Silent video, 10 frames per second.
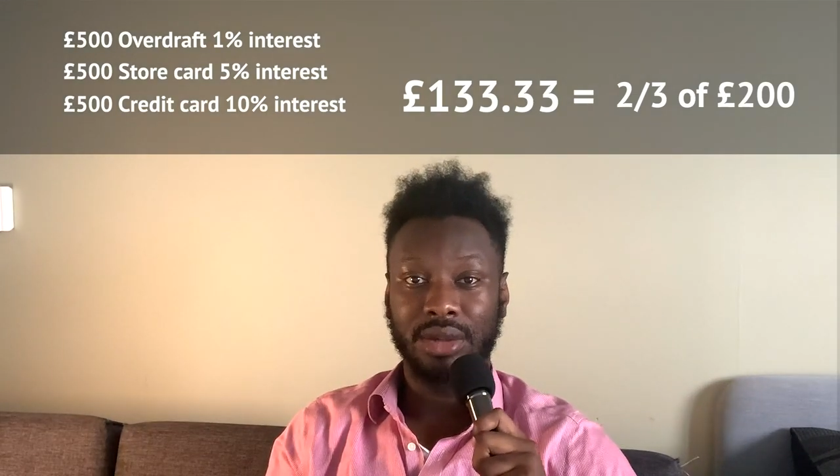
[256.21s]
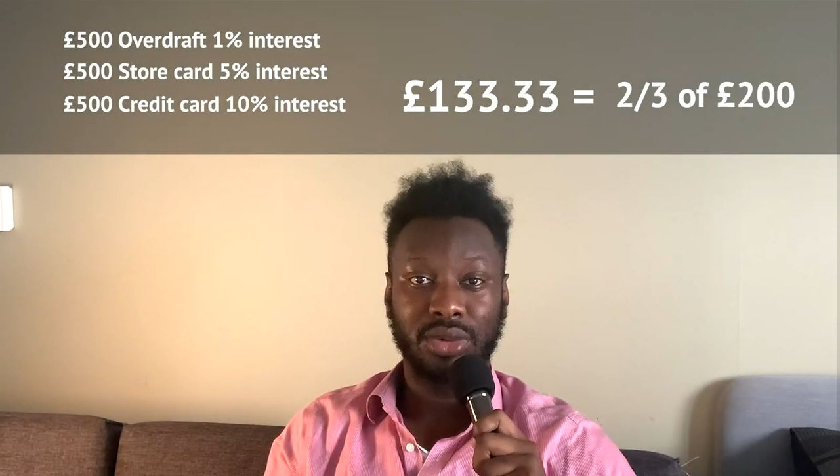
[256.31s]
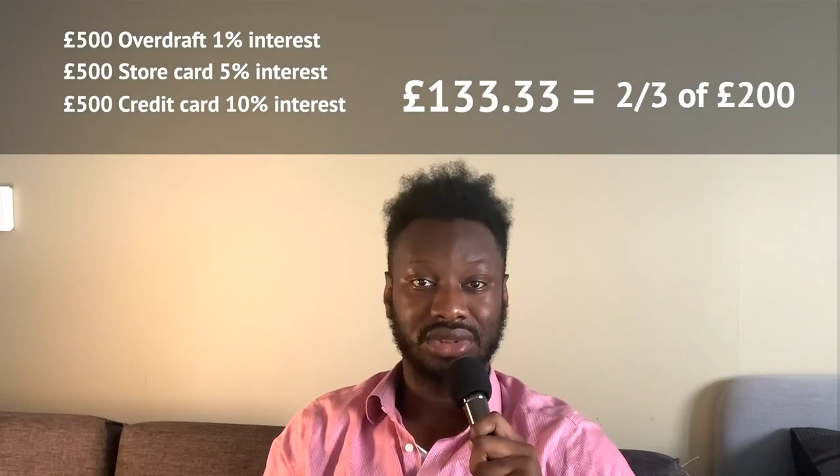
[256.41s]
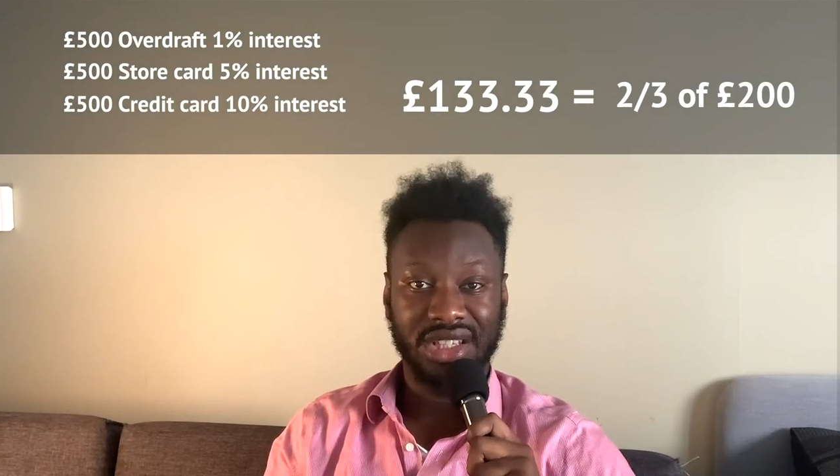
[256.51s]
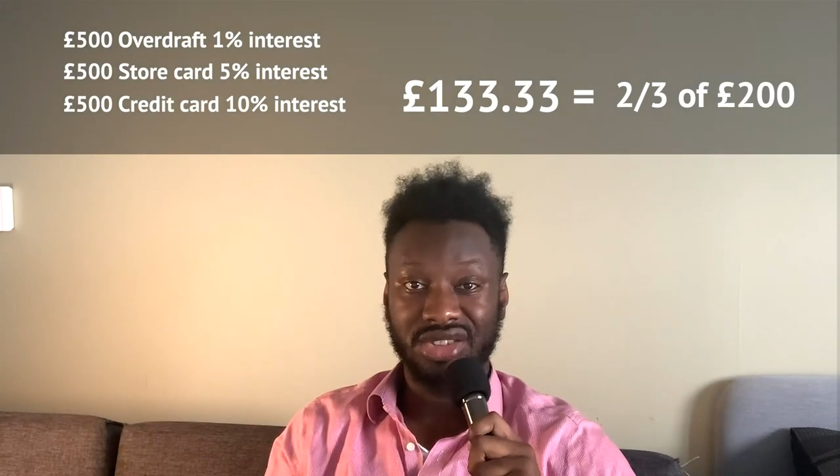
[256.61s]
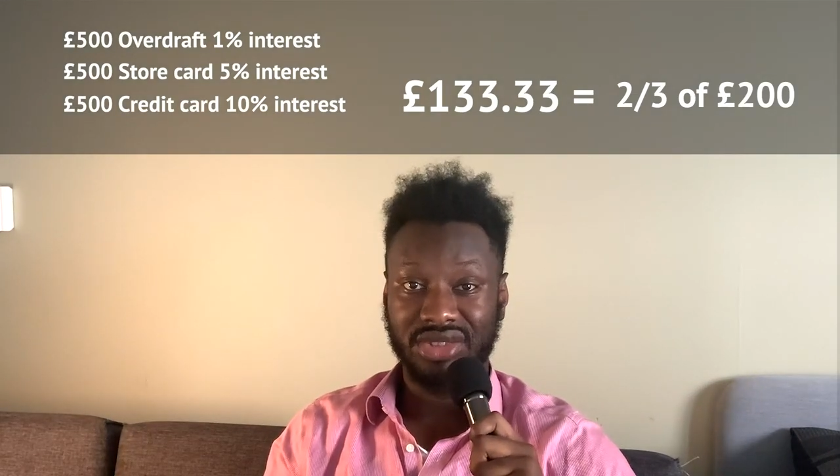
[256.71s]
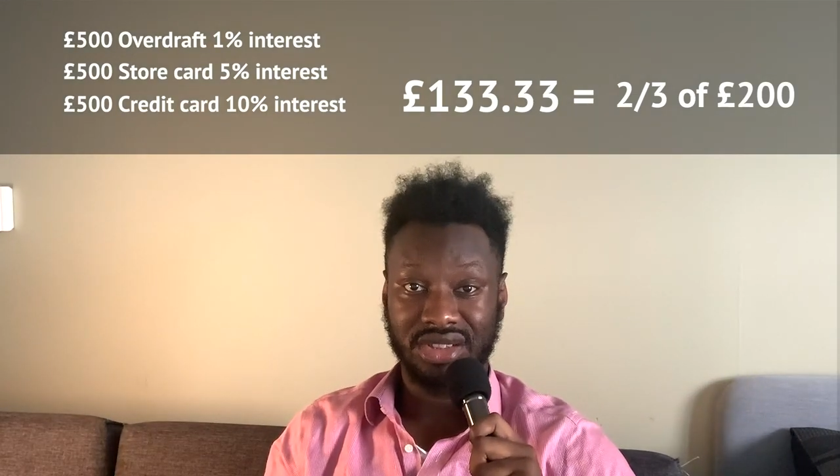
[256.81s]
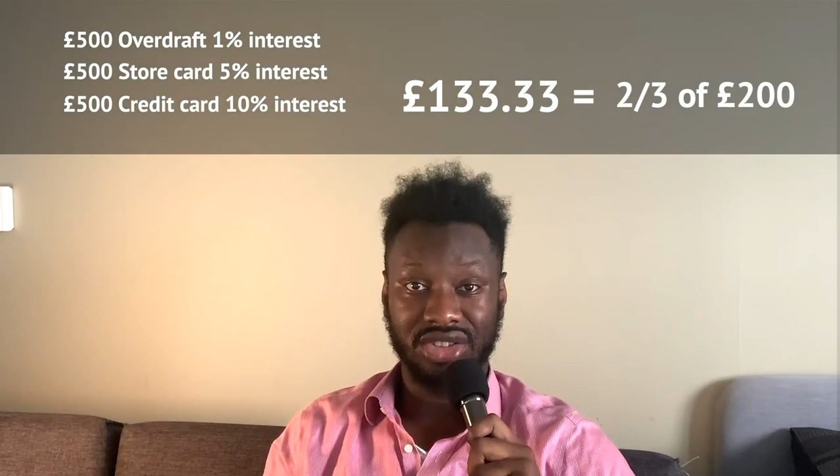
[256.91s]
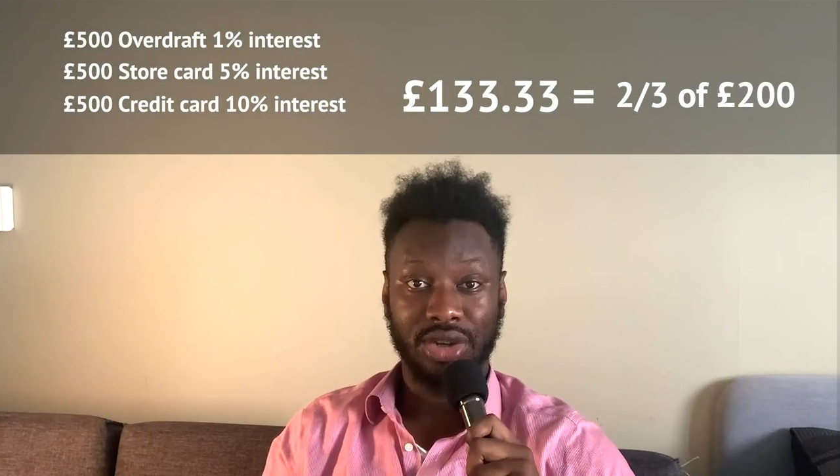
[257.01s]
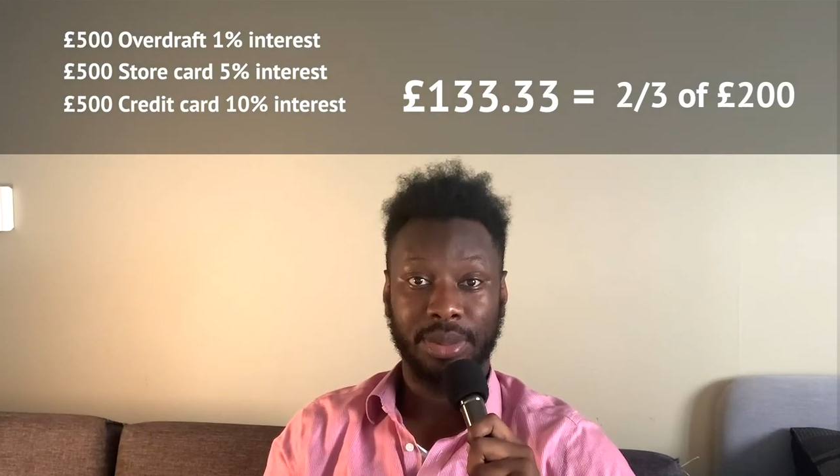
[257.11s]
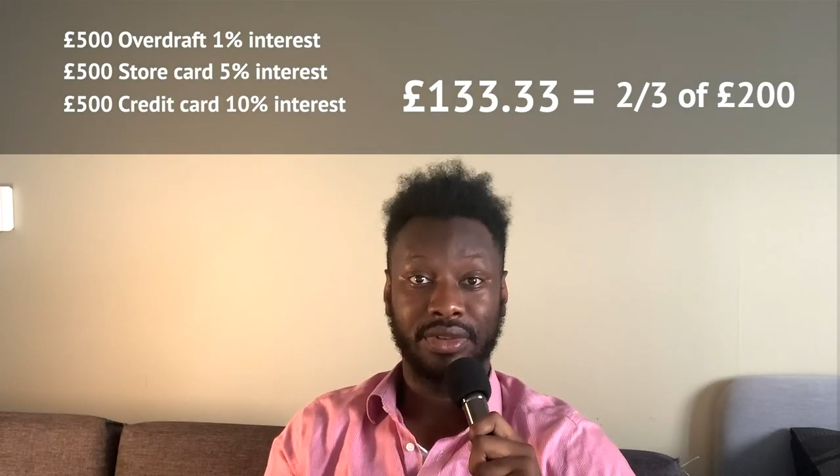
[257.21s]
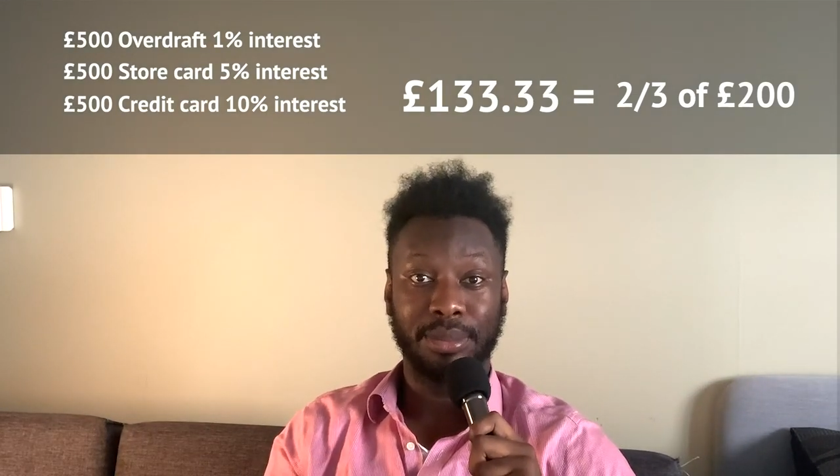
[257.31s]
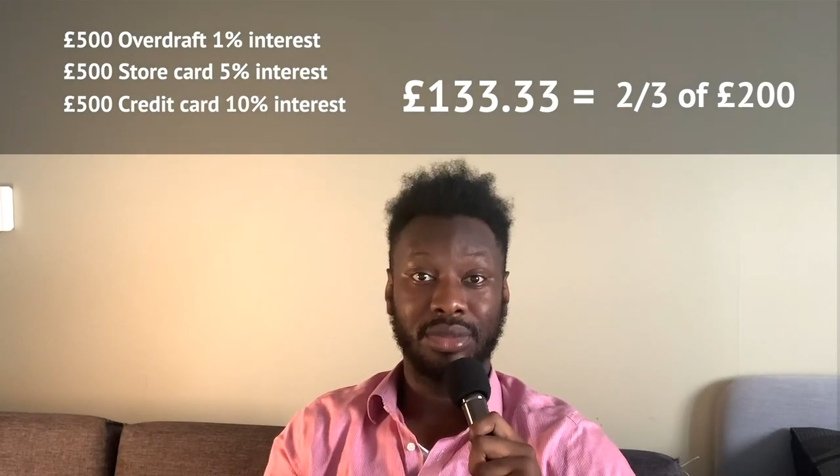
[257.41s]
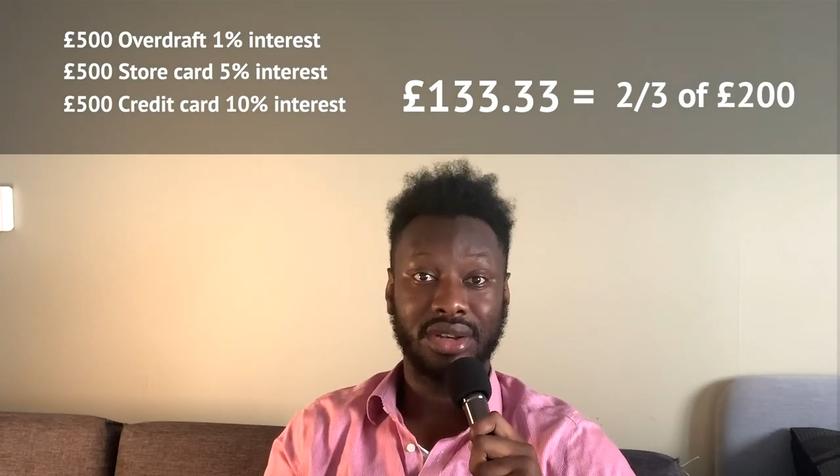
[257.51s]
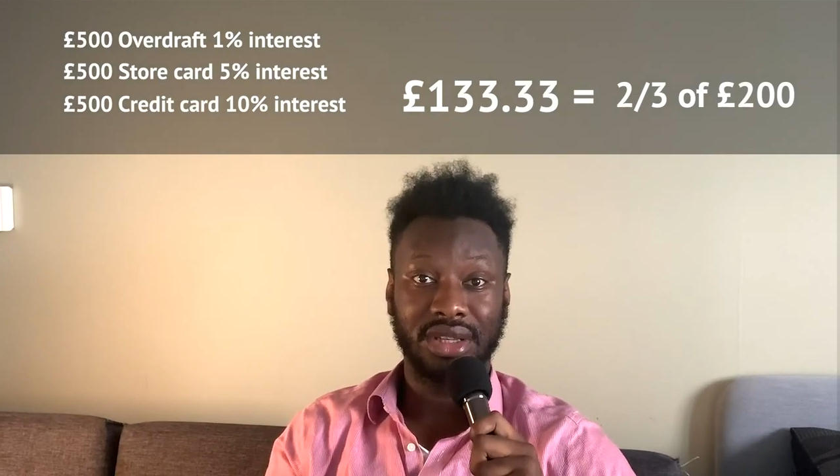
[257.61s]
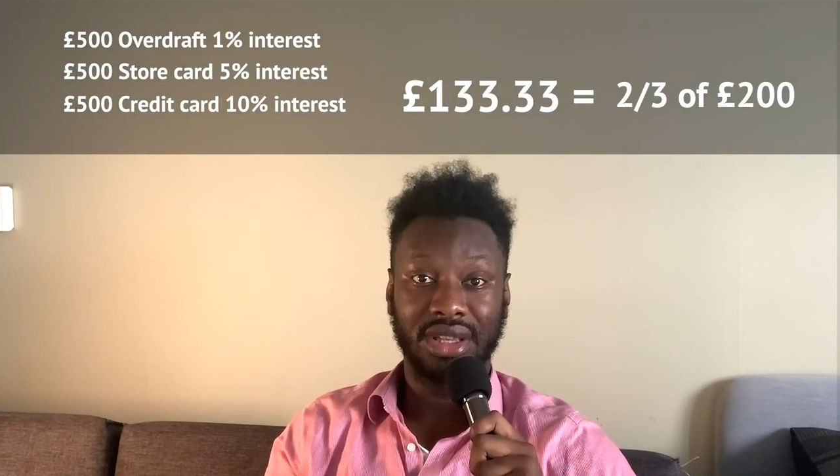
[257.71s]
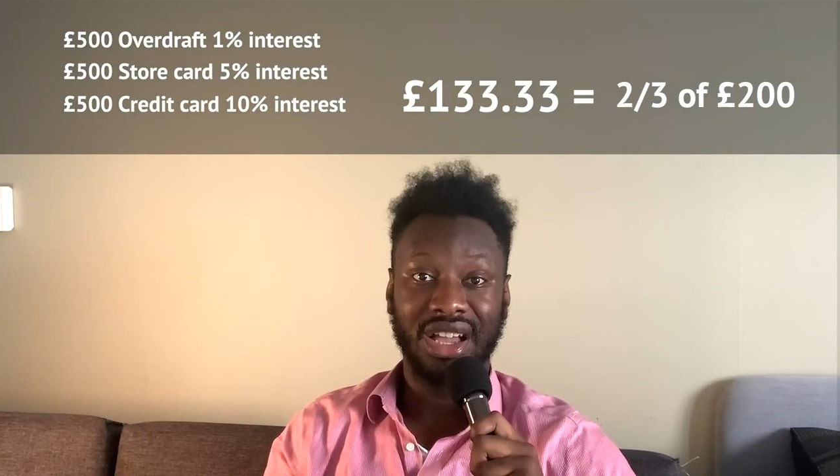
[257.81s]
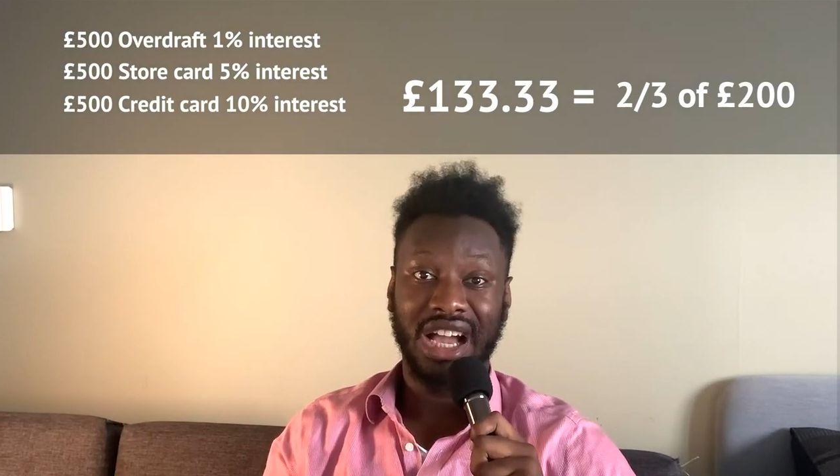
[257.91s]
the most interest on top of the money